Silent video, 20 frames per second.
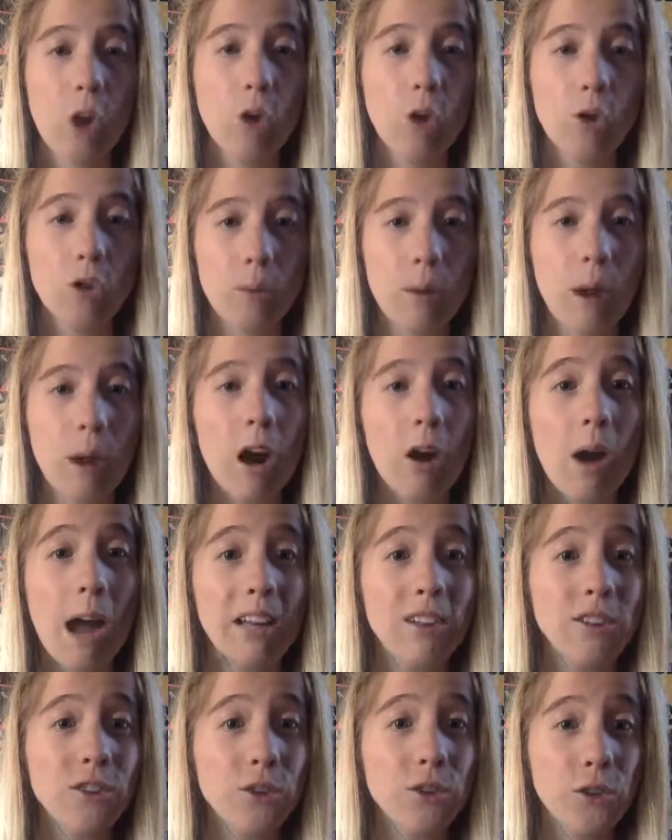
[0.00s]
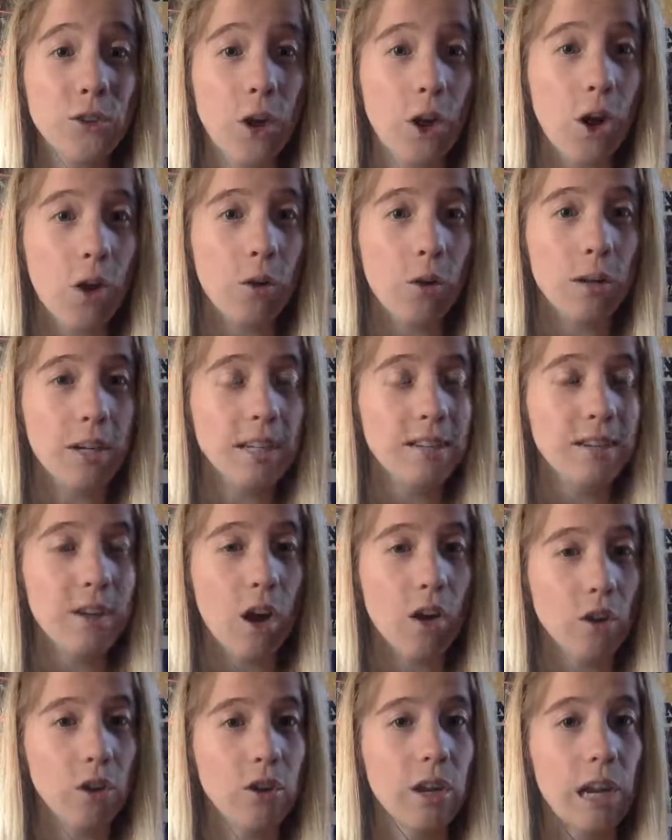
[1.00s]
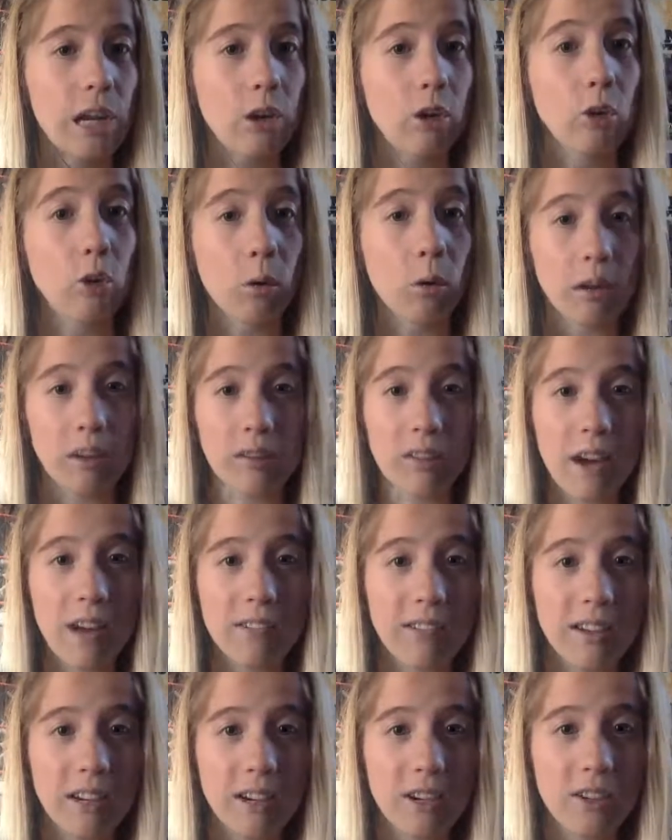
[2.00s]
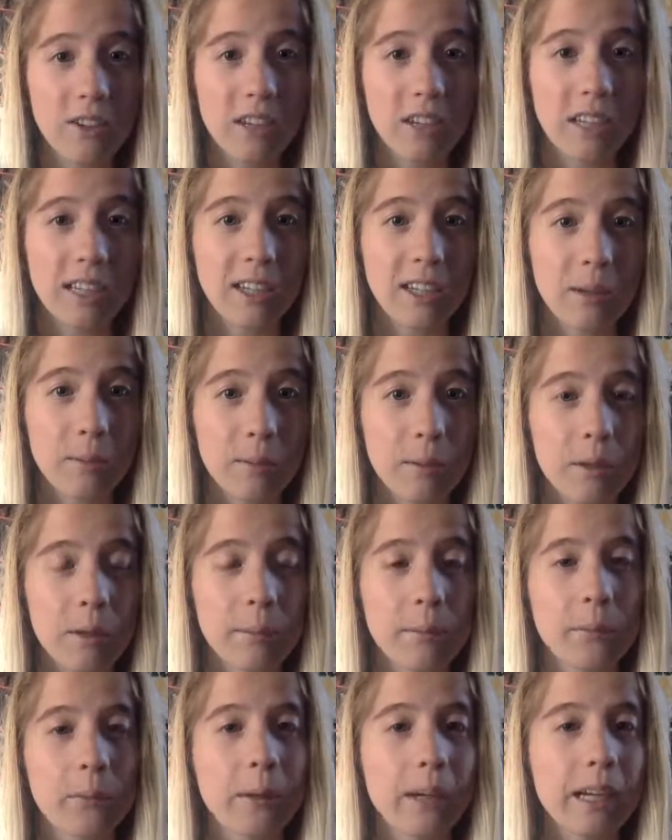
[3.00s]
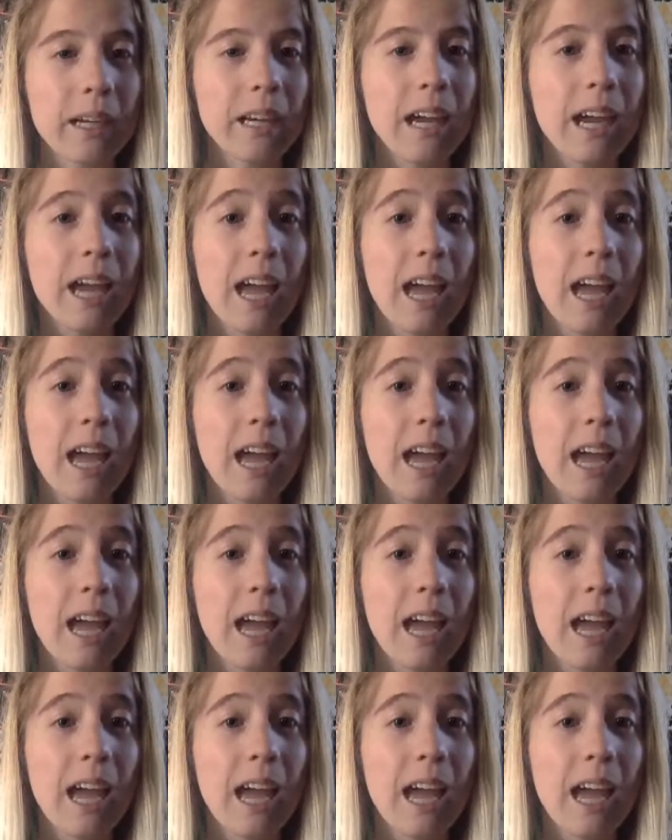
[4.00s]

tomorrow, as you know, is Undertaker's 25 years in WWE,